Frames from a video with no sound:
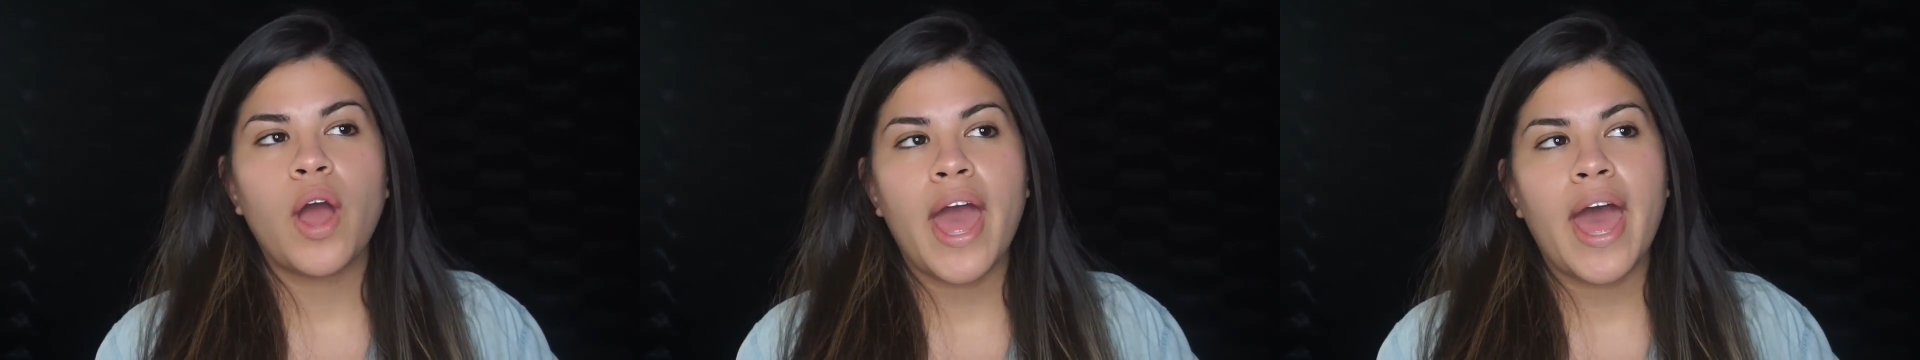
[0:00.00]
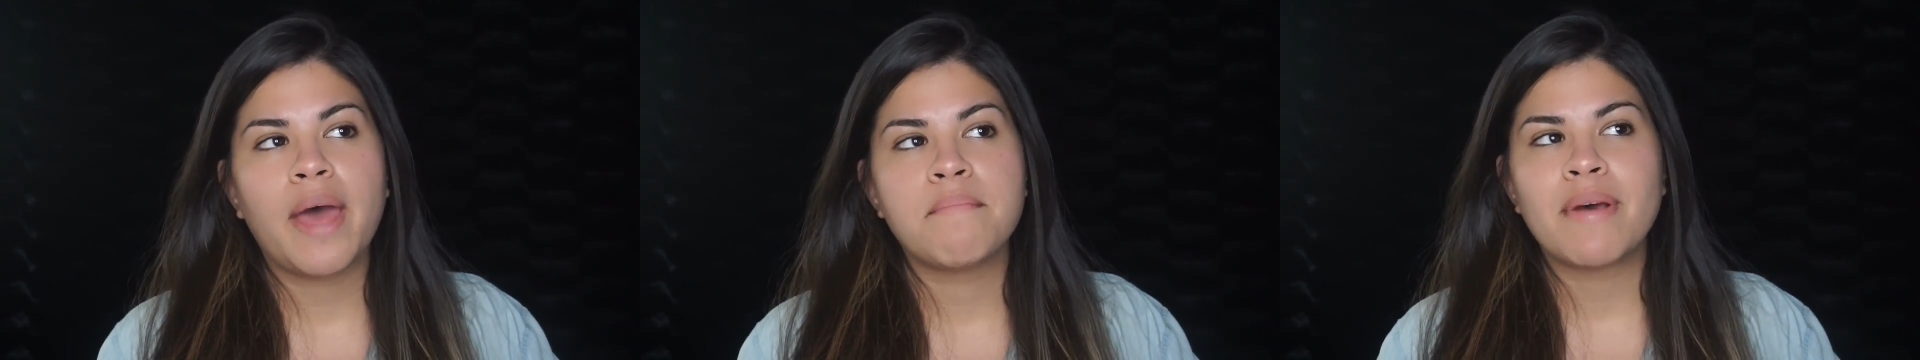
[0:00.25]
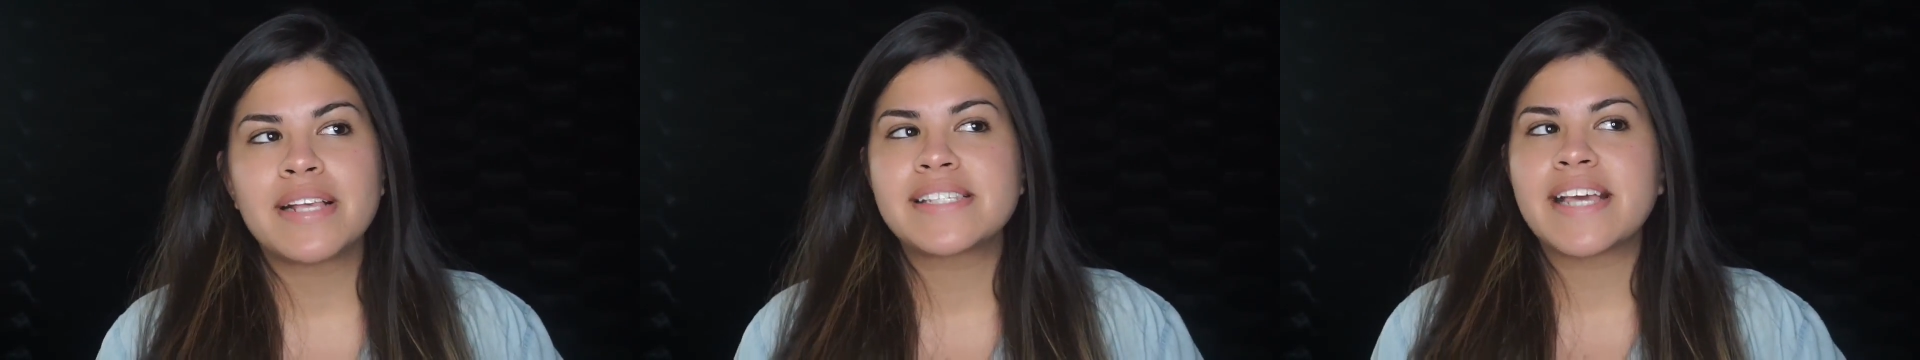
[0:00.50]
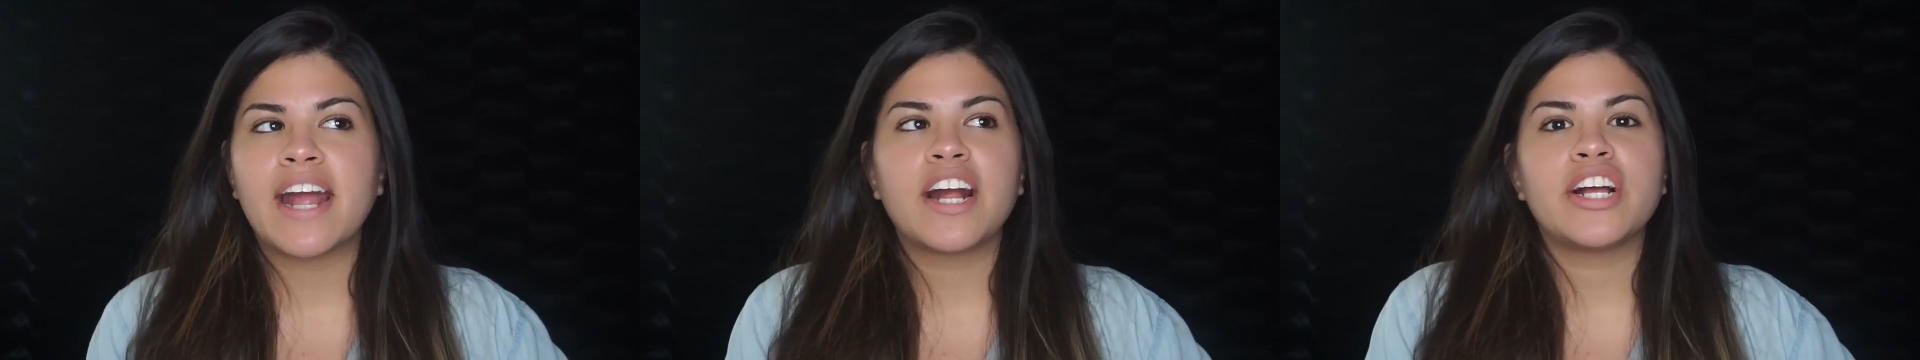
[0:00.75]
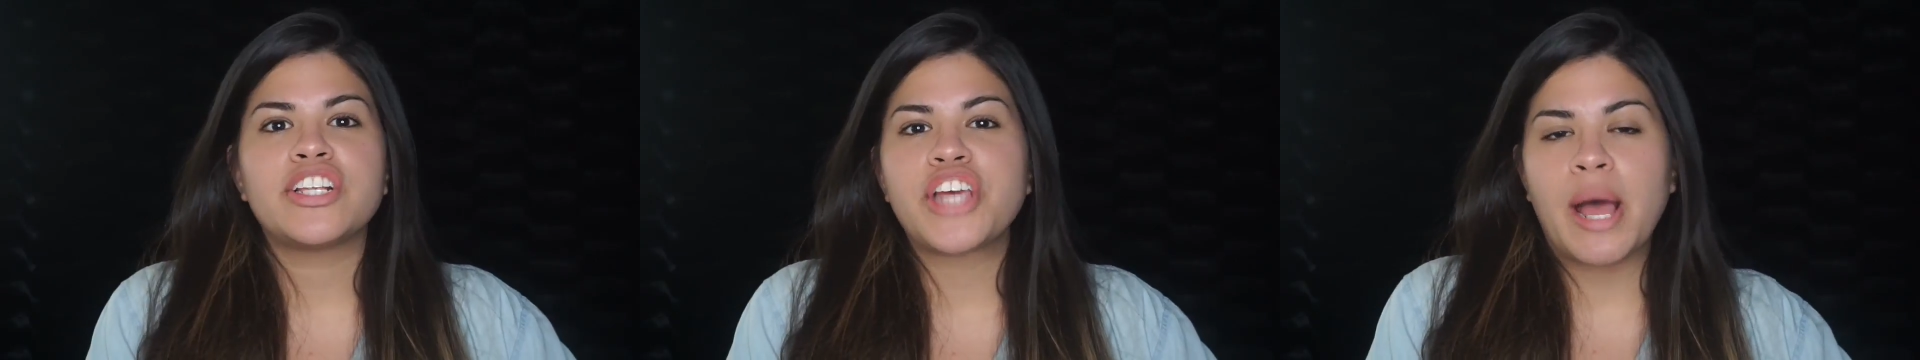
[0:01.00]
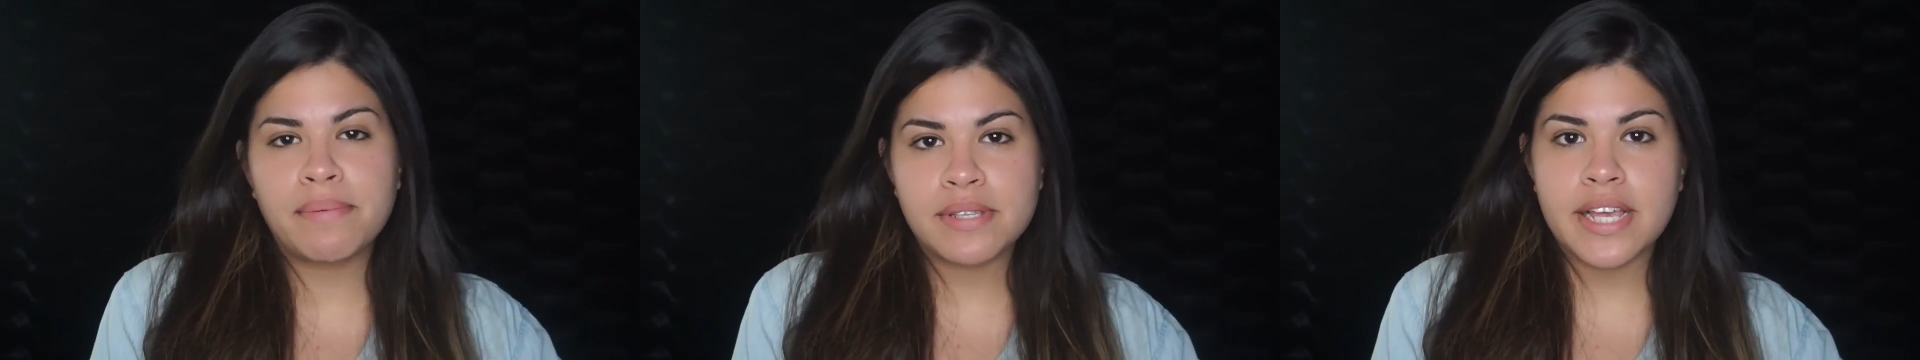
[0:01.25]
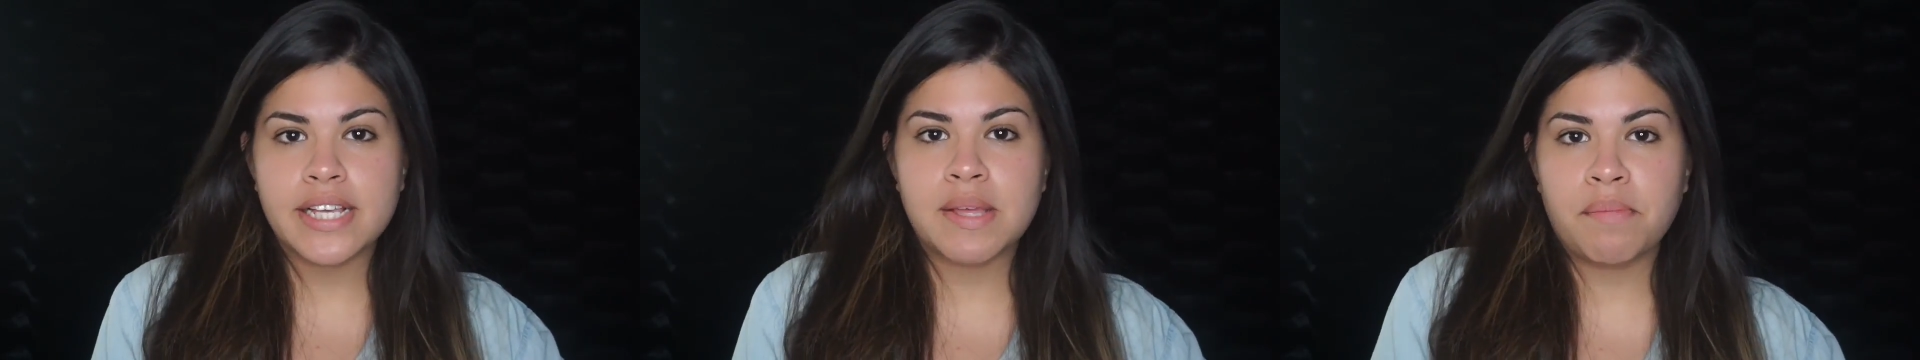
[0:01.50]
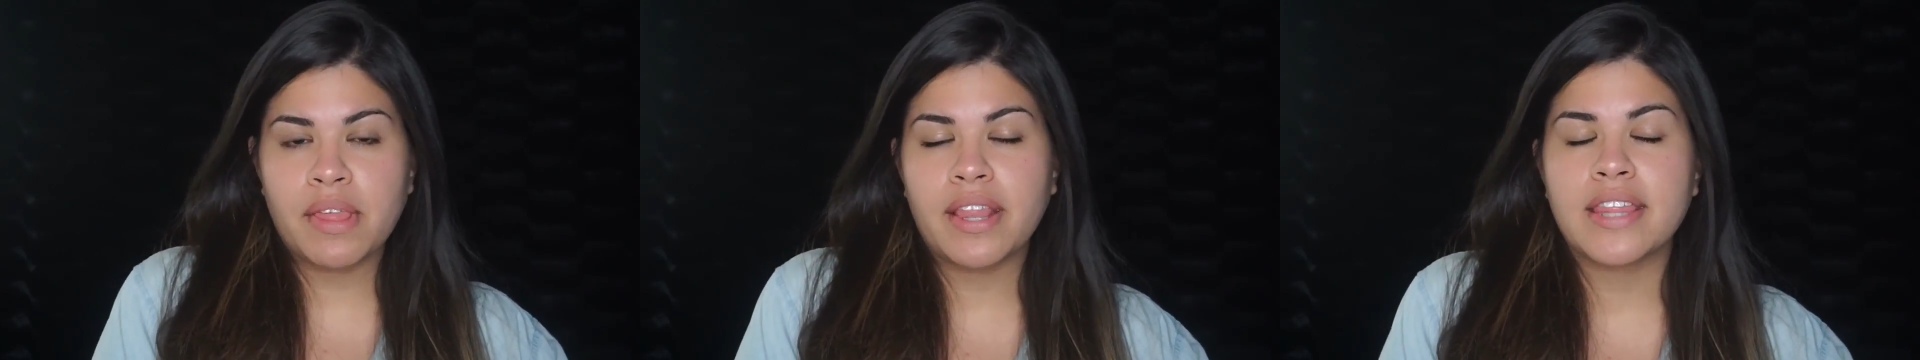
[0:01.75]
and mascara, chapstick,
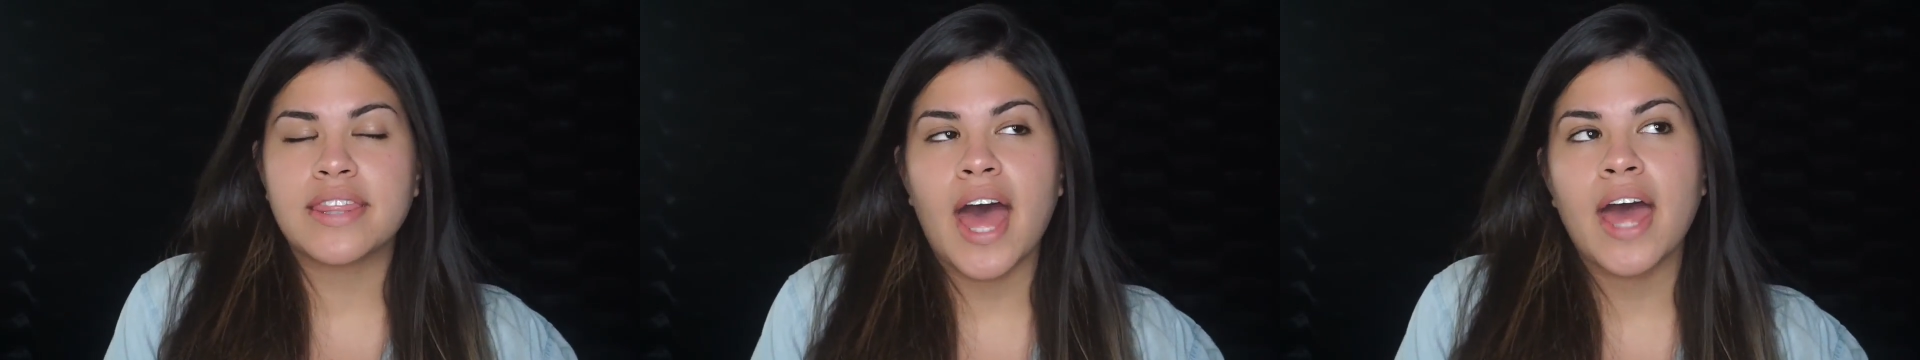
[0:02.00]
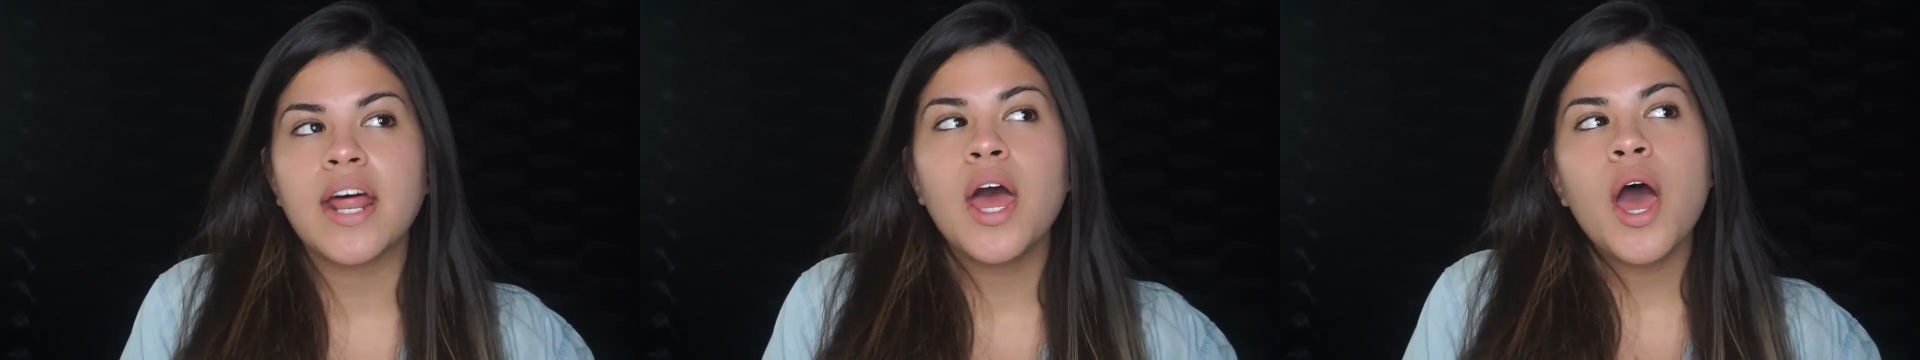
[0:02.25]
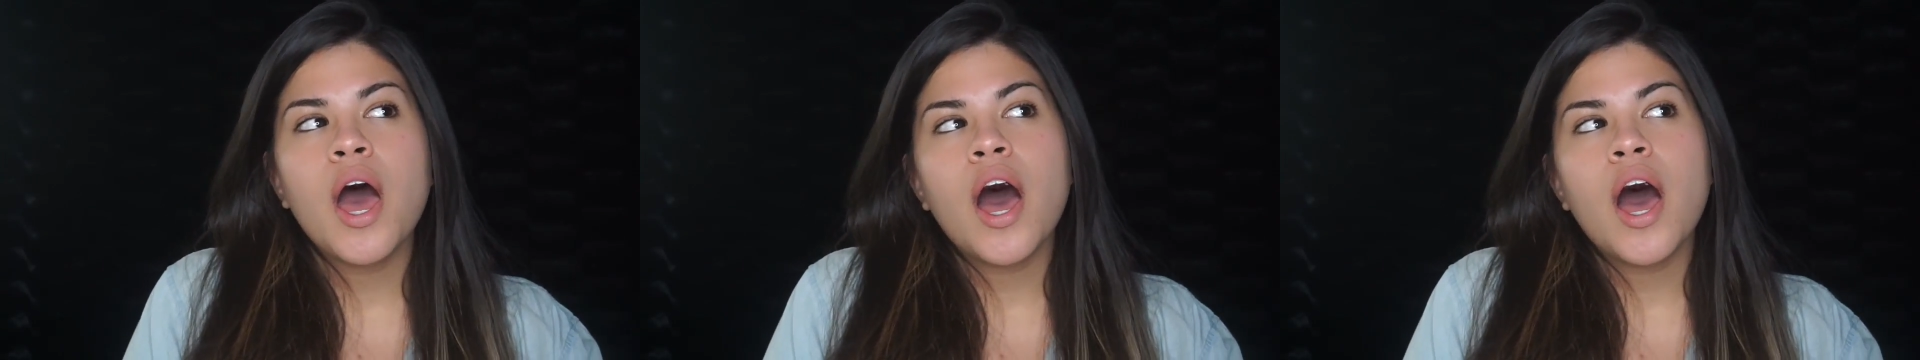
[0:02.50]
something like that.